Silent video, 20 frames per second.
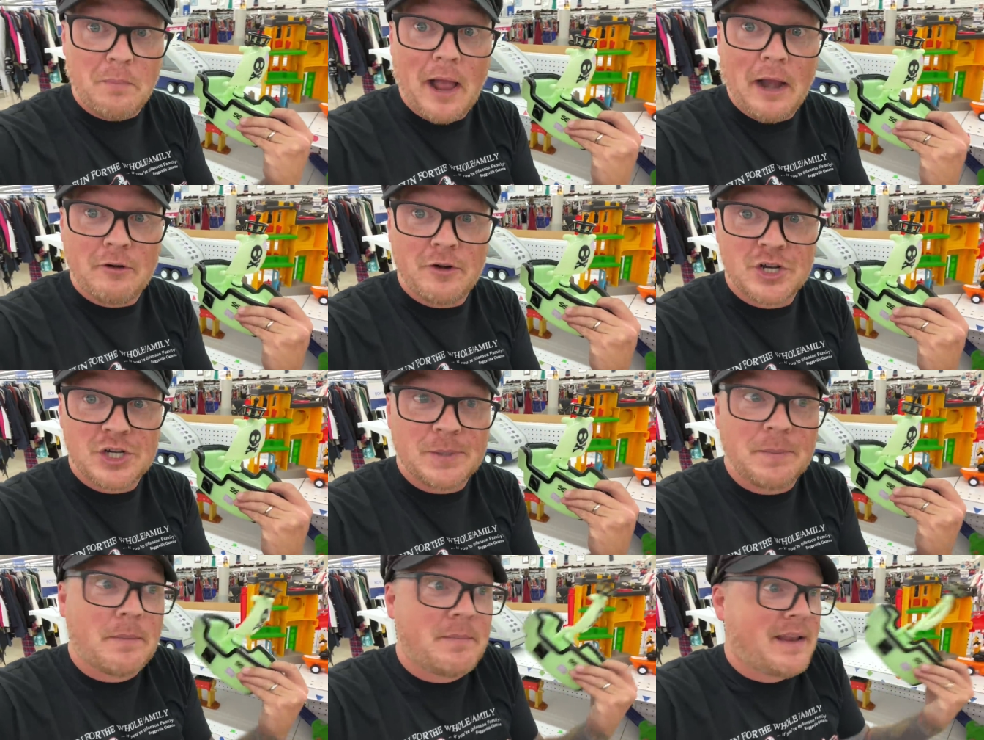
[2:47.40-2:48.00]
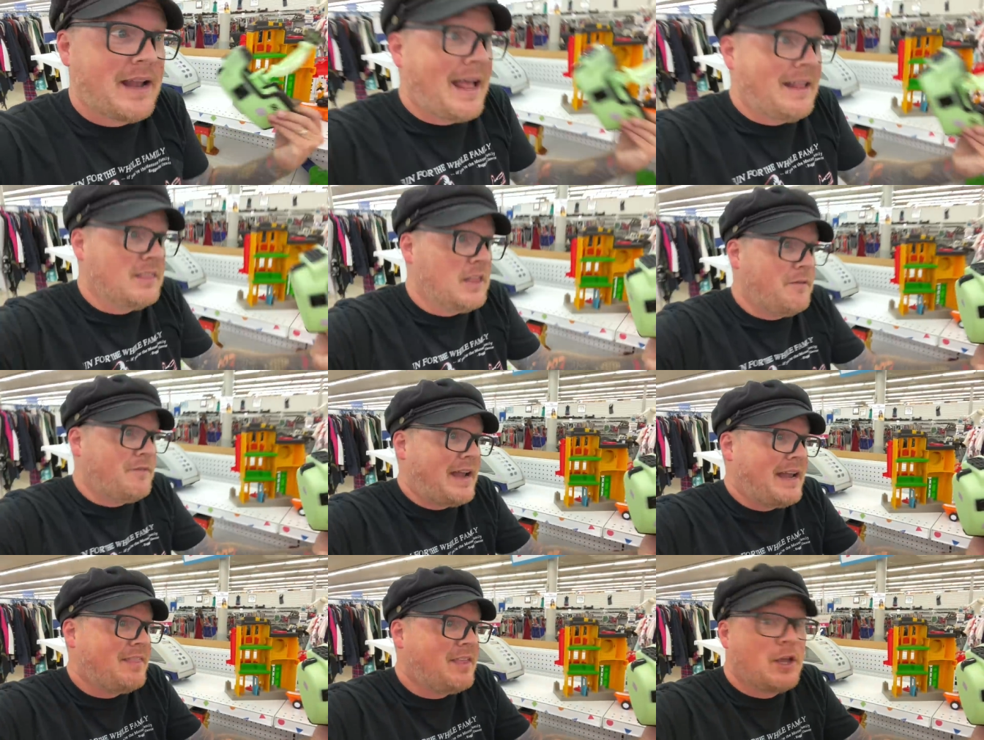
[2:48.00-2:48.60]
pirate ship. I mean, I
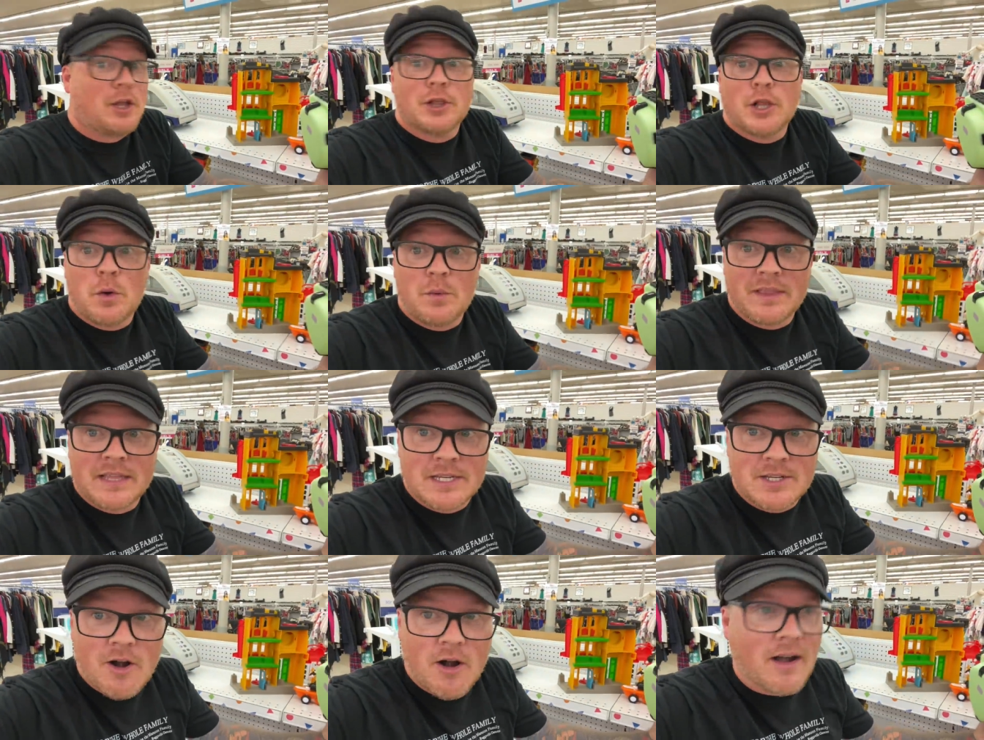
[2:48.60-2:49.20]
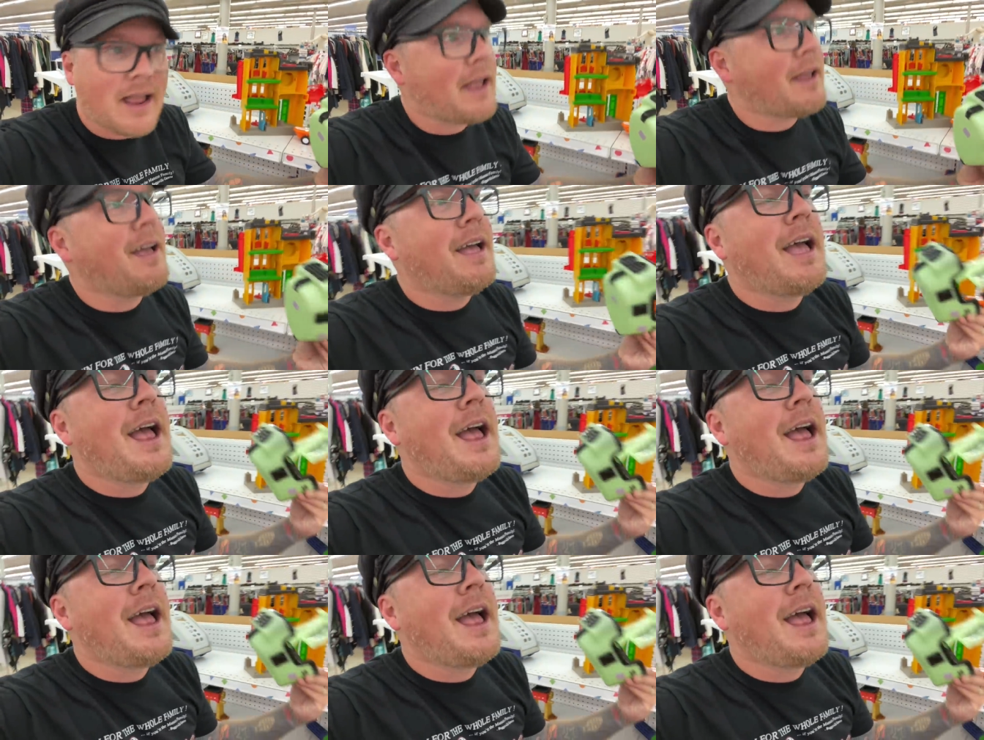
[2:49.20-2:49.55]
love anything glow-in-the-dark.